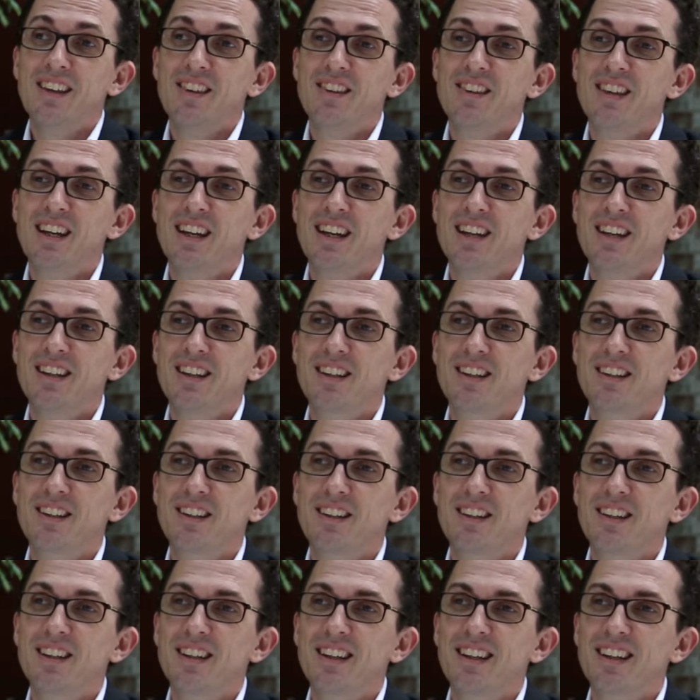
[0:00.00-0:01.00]
There
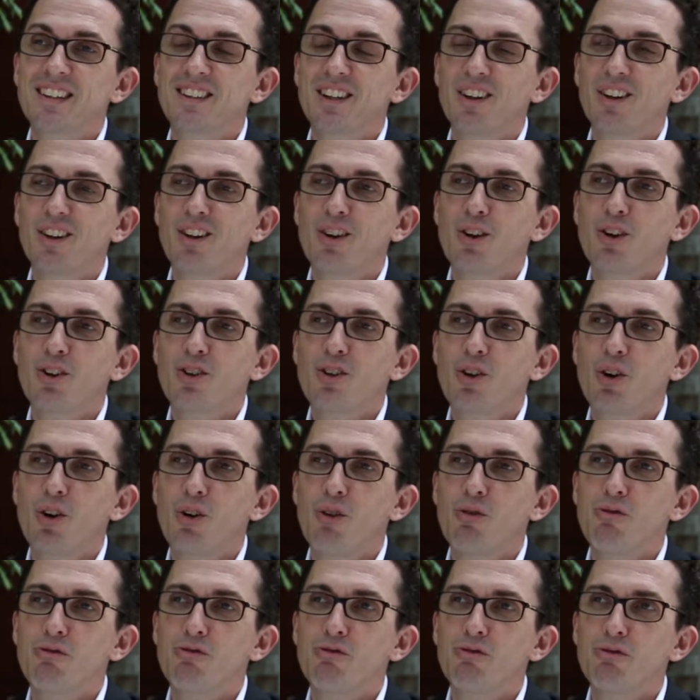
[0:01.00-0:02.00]
is a lot
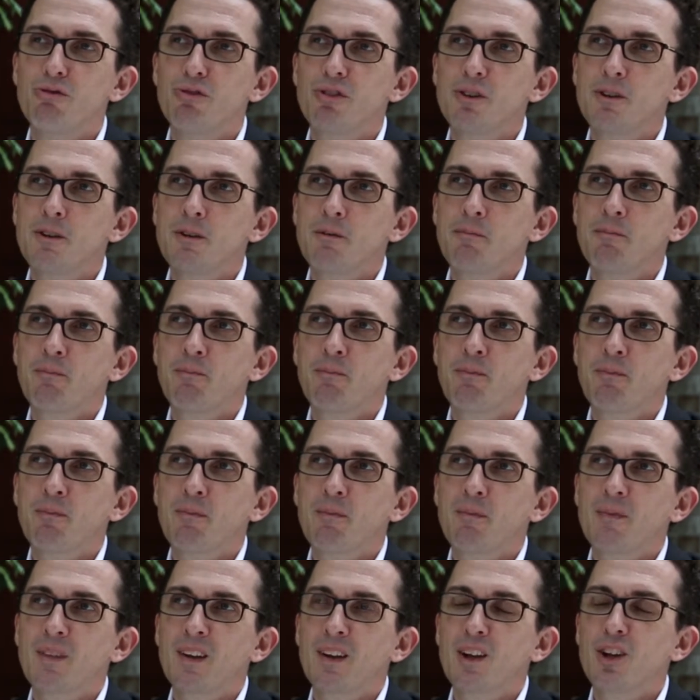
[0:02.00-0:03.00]
of
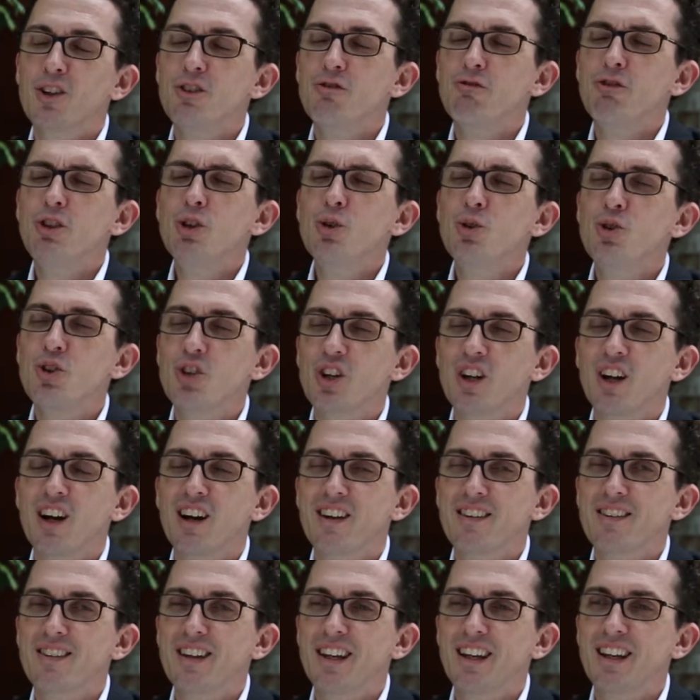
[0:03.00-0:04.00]
confusion,
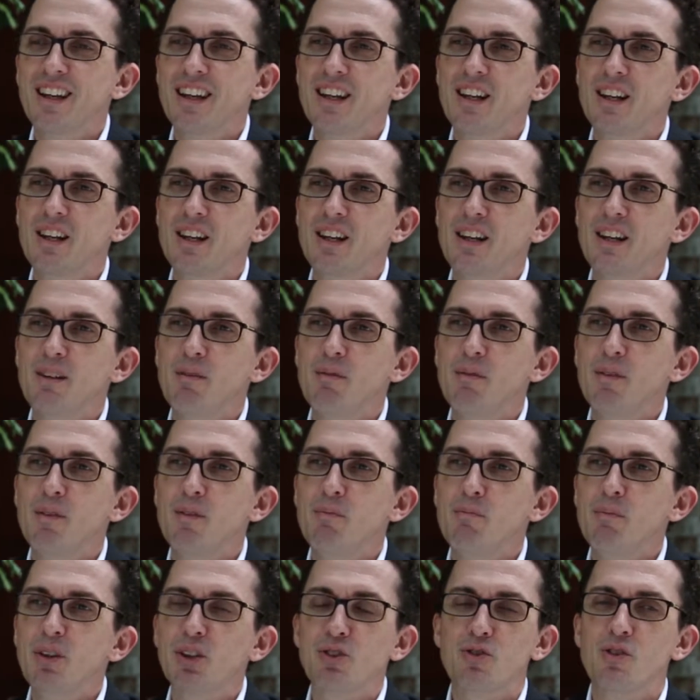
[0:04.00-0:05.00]
I think, in
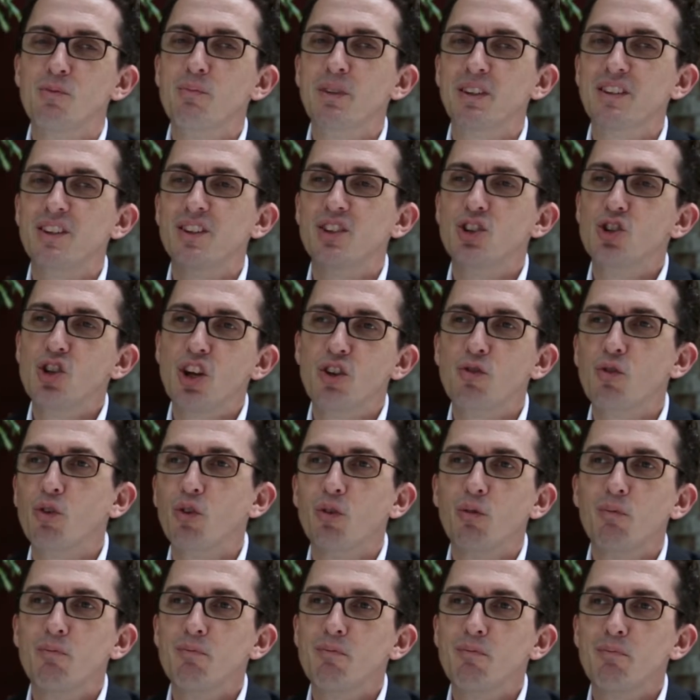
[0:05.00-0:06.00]
Mr. and Mrs.
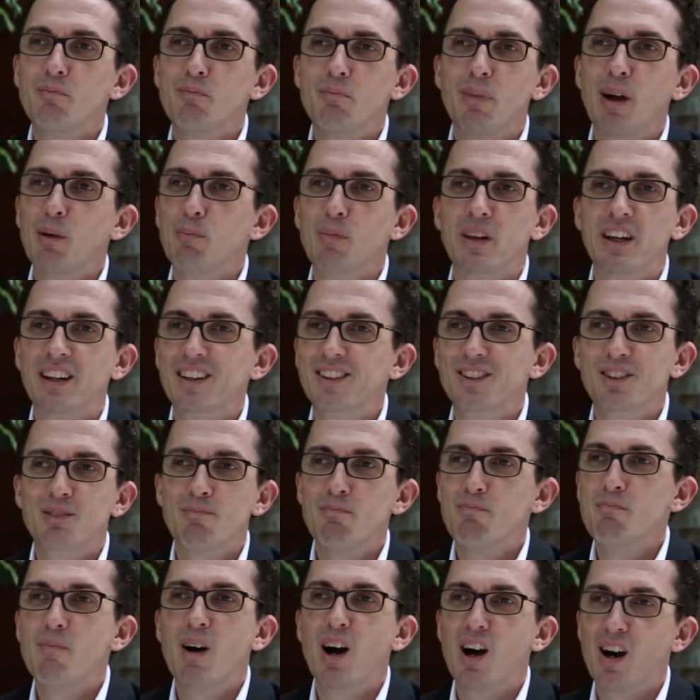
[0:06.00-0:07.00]
General Public's
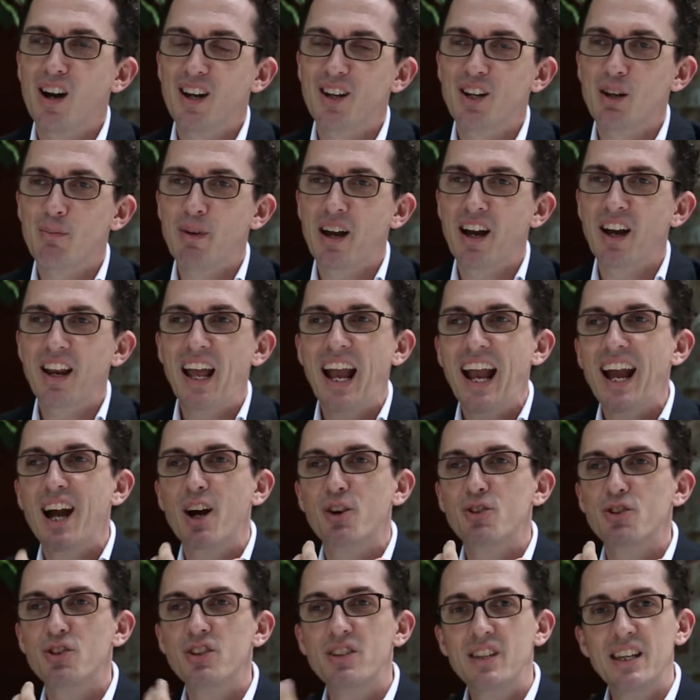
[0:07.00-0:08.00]
mind about
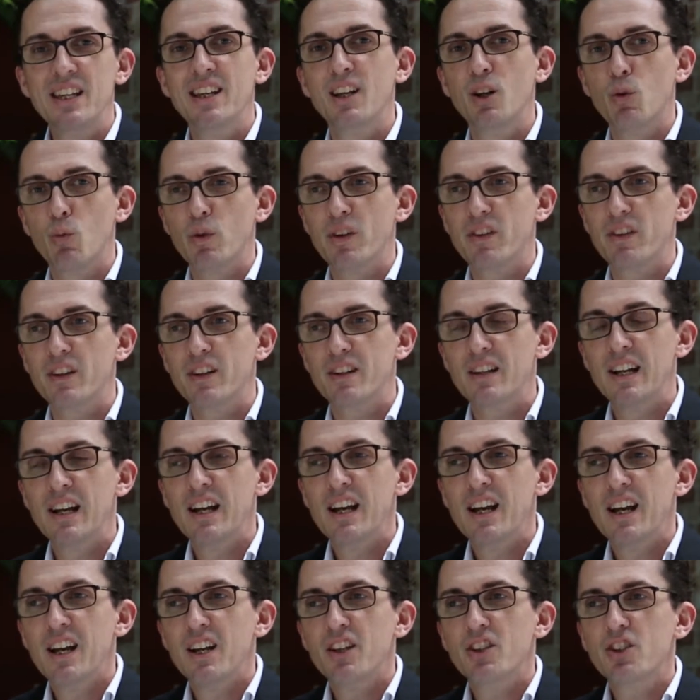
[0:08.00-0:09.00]
how to deal with it,
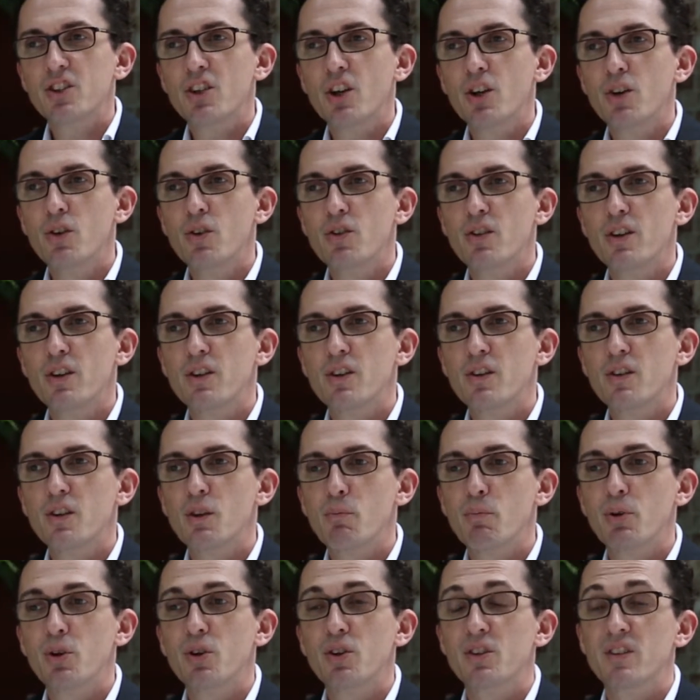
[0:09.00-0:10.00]
so that
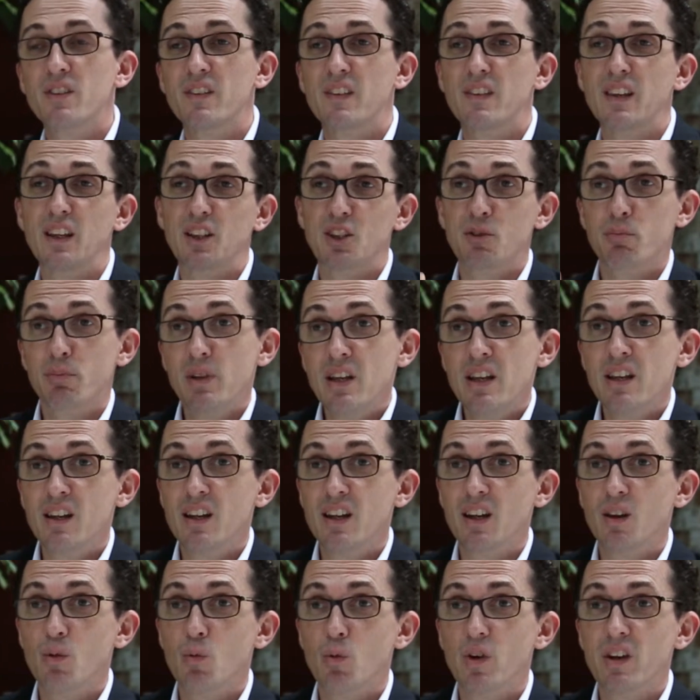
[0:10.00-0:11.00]
the person that they're
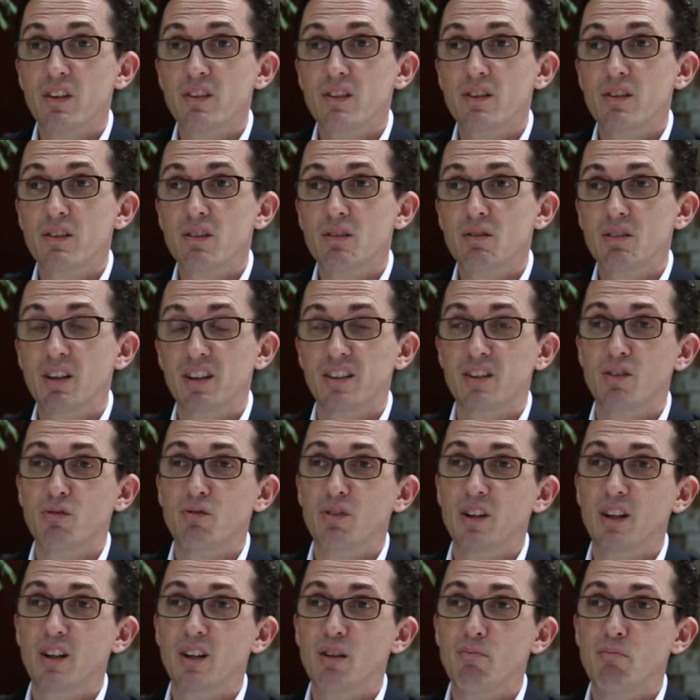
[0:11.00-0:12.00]
speaking with doesn't
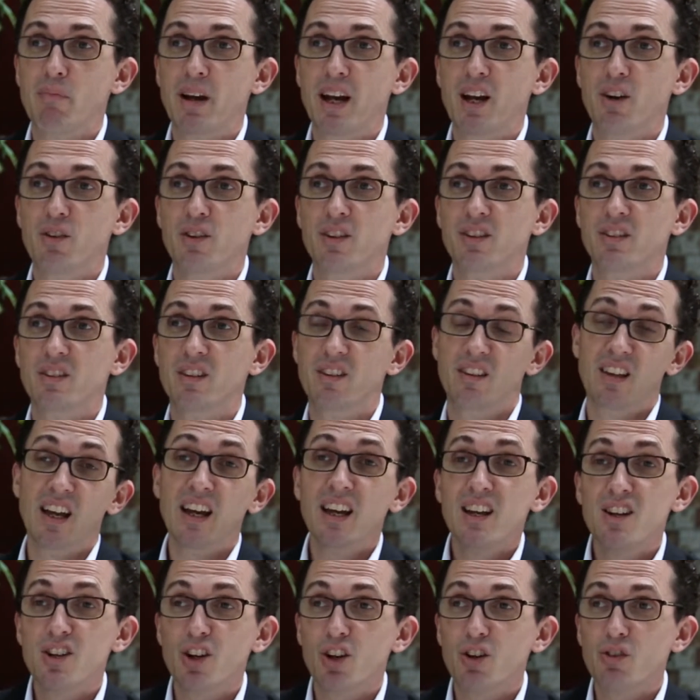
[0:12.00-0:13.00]
feel embarrassed, and
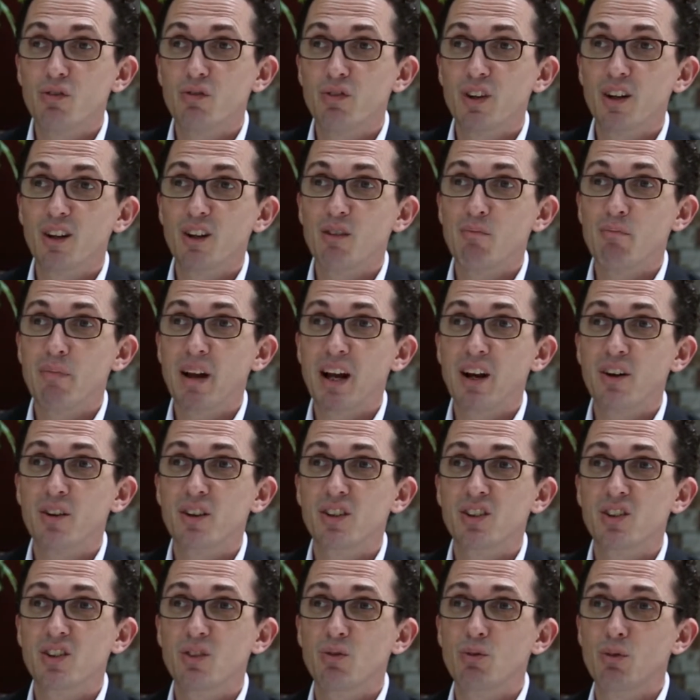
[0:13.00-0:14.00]
they don't feel
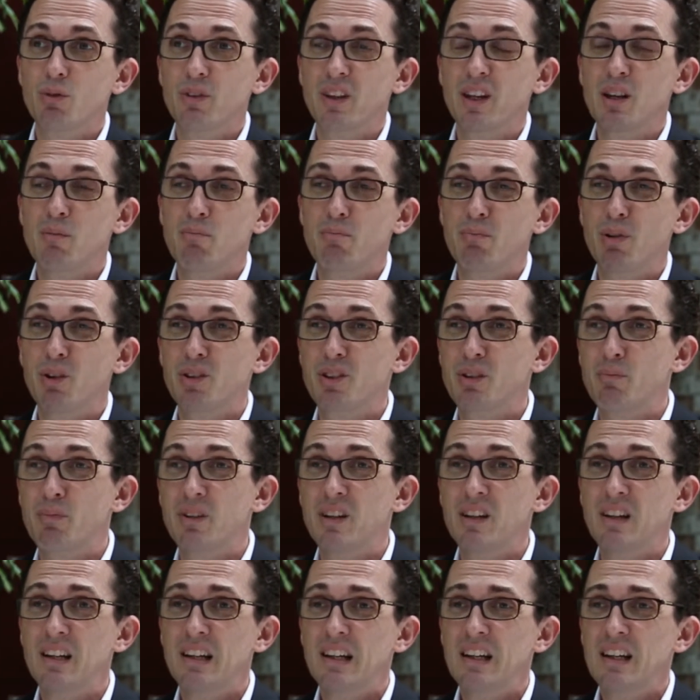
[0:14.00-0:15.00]
embarrassed, or they
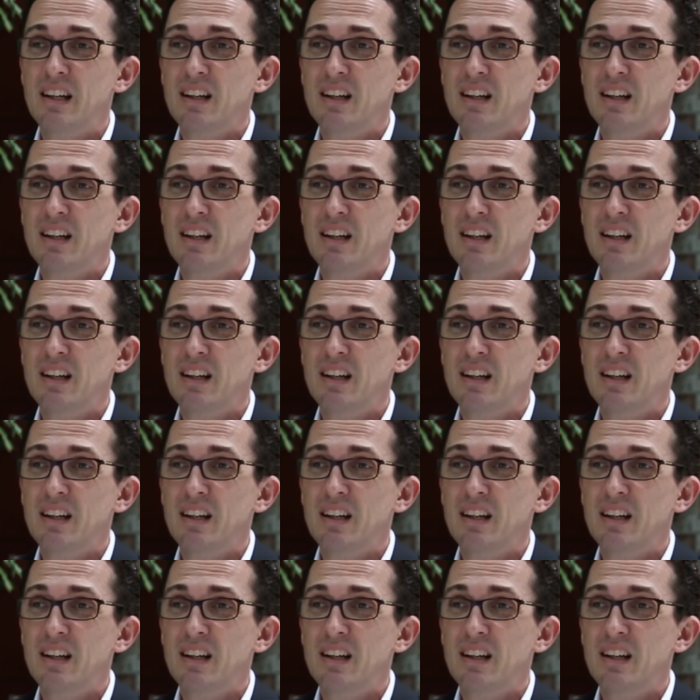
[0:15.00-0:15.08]
possibly,